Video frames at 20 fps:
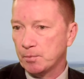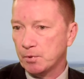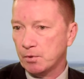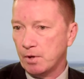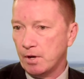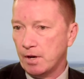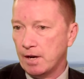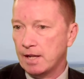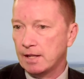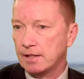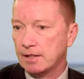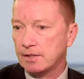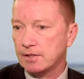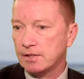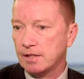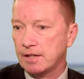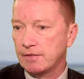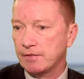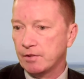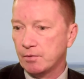to our health and
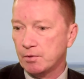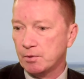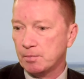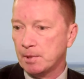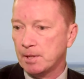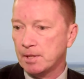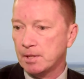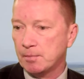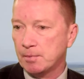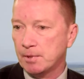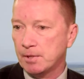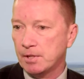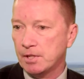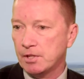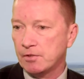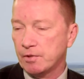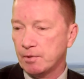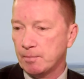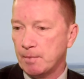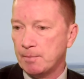safety responsibilities
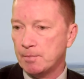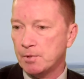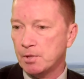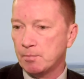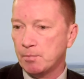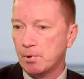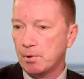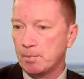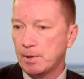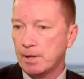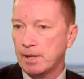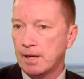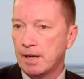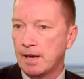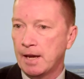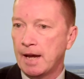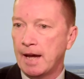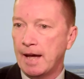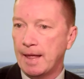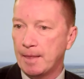for the members of the public
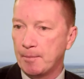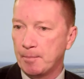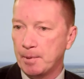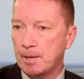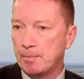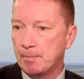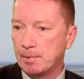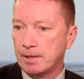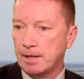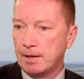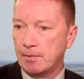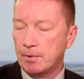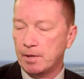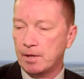and the people that we